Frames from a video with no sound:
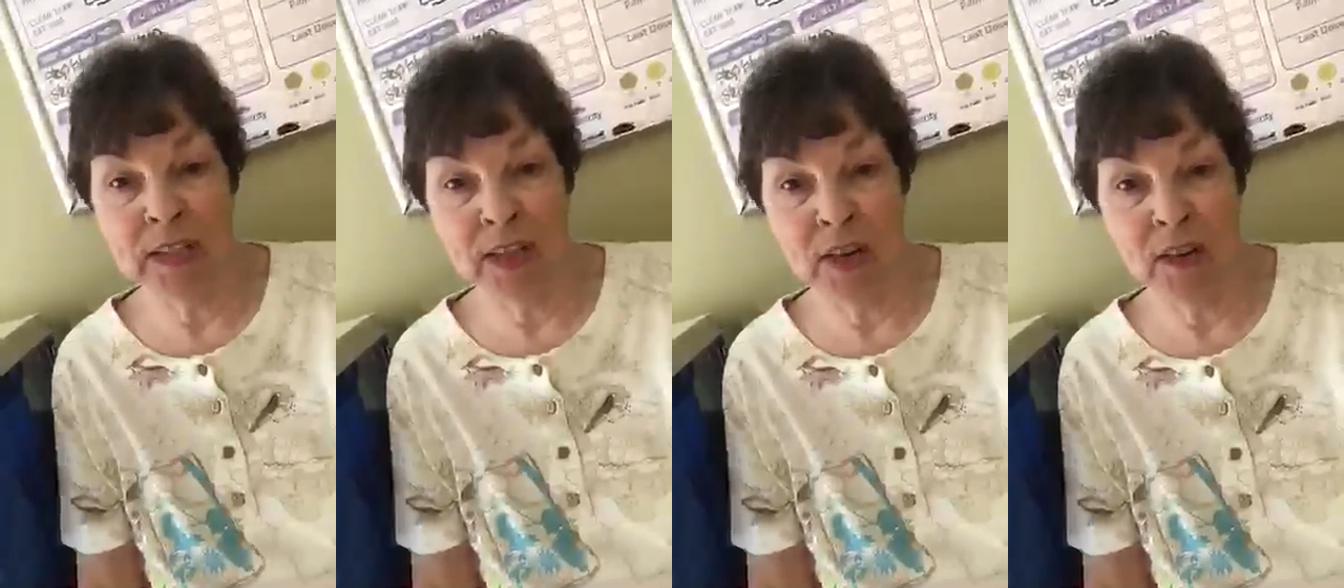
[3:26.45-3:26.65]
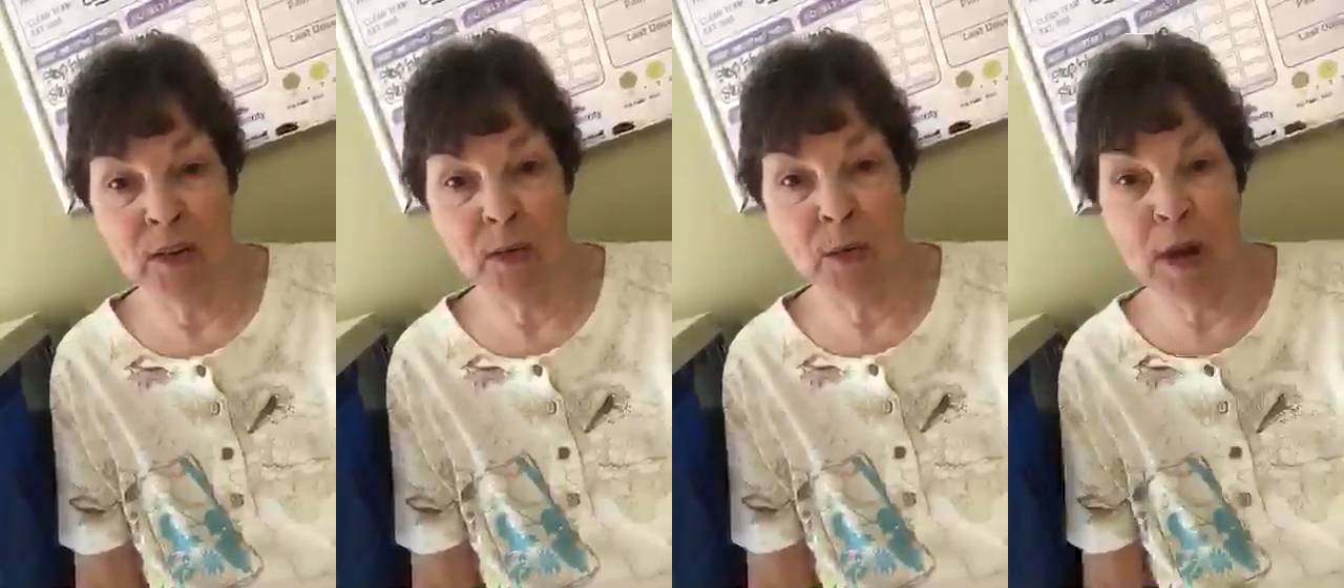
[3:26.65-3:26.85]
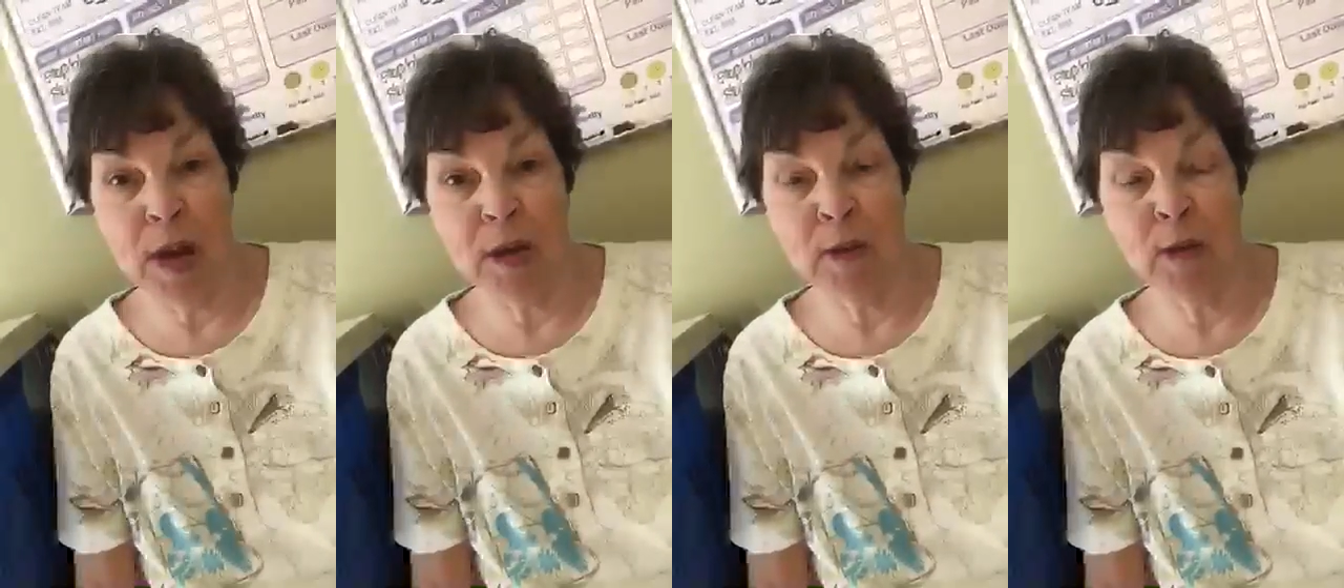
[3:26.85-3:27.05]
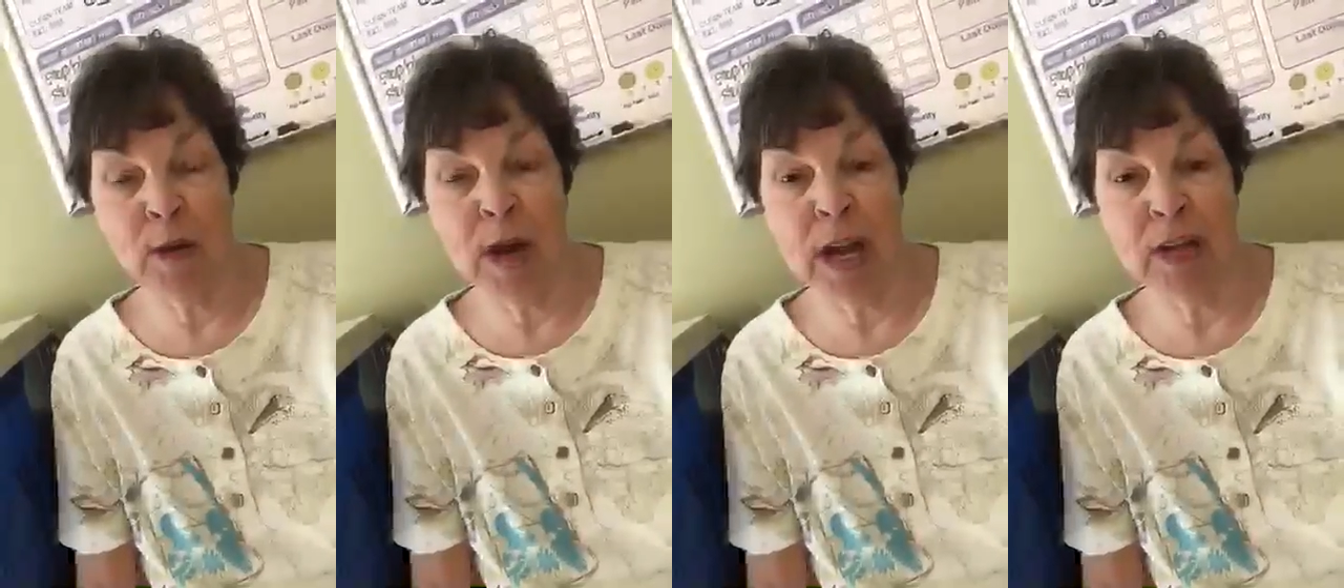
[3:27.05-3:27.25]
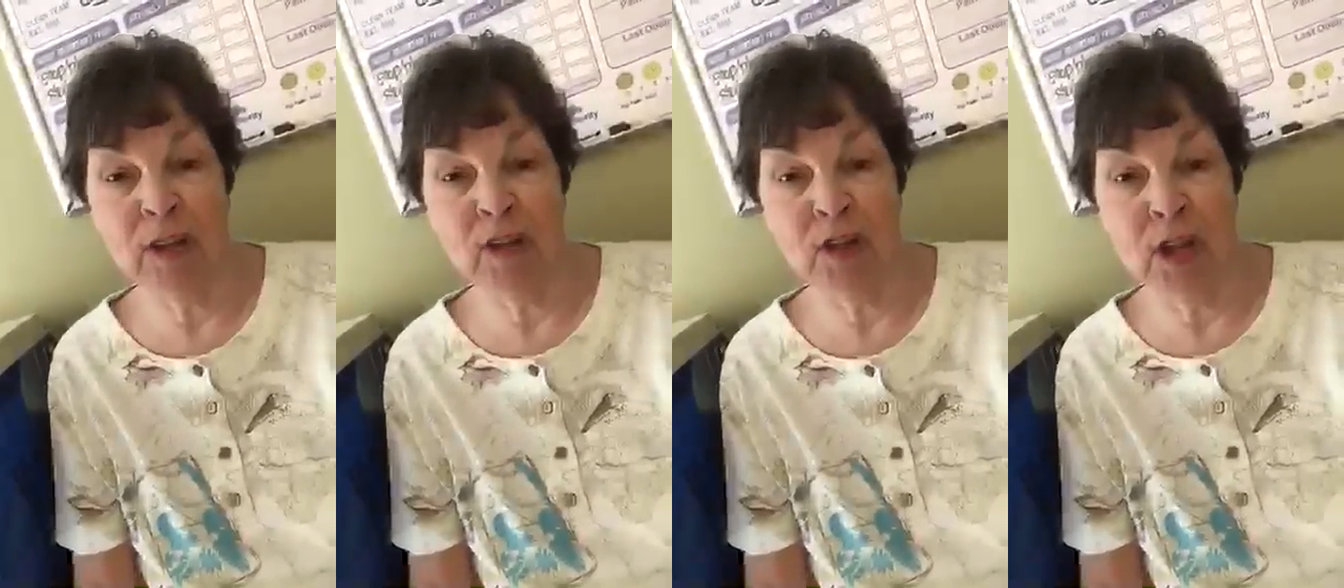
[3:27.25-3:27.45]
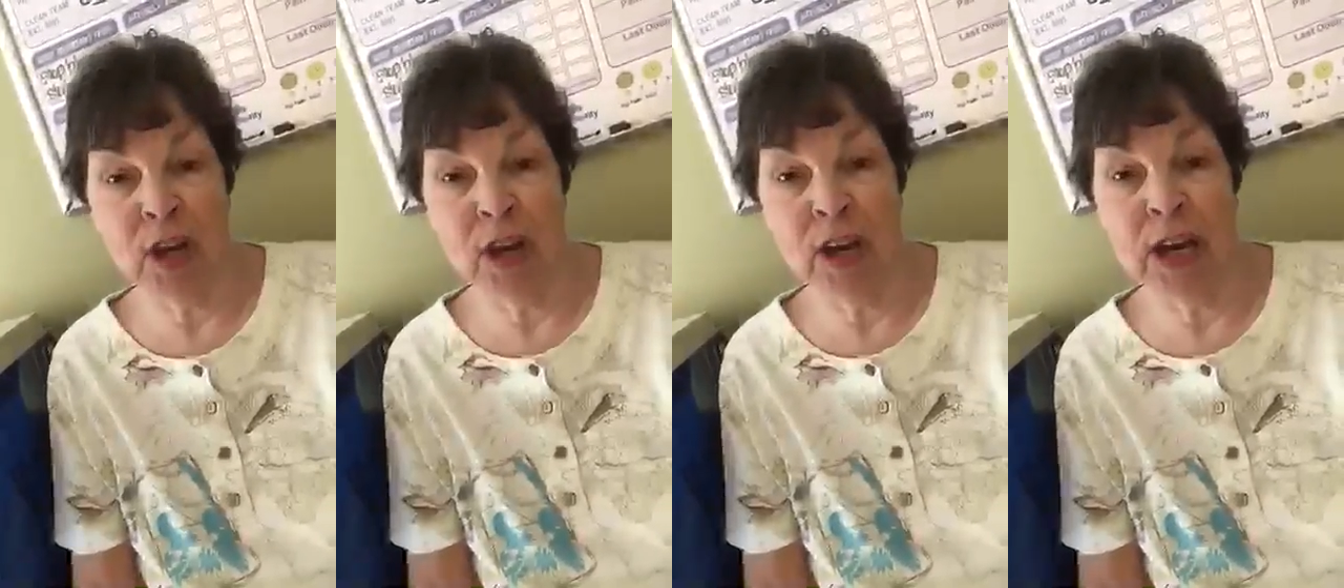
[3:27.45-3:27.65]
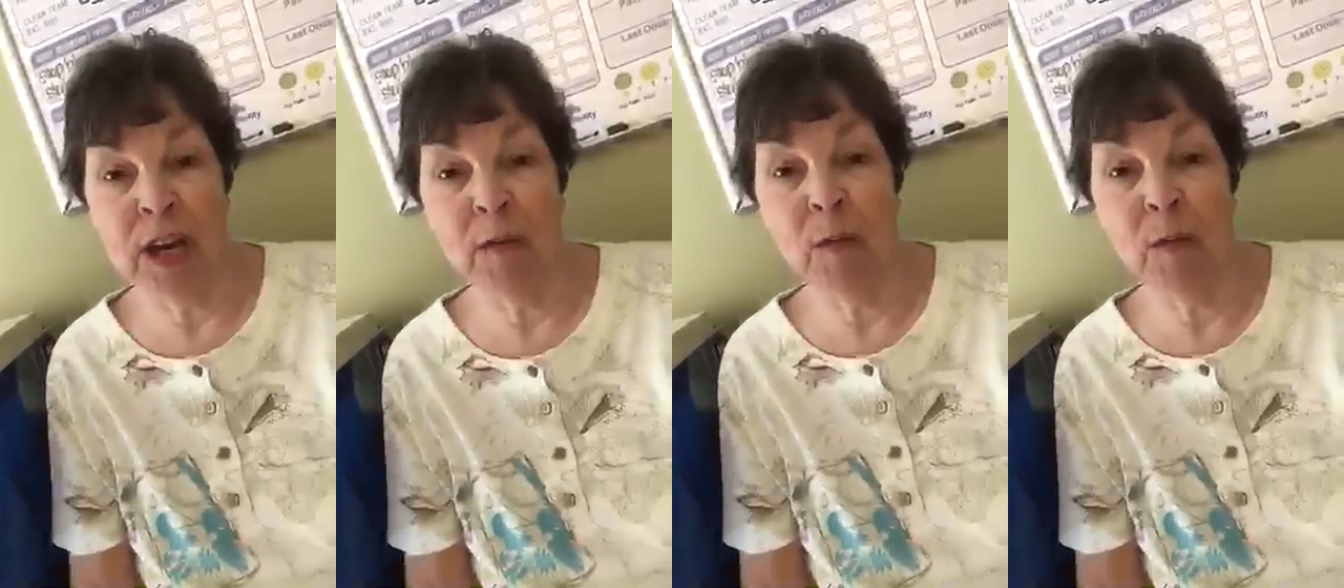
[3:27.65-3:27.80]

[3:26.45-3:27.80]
to the recreation area,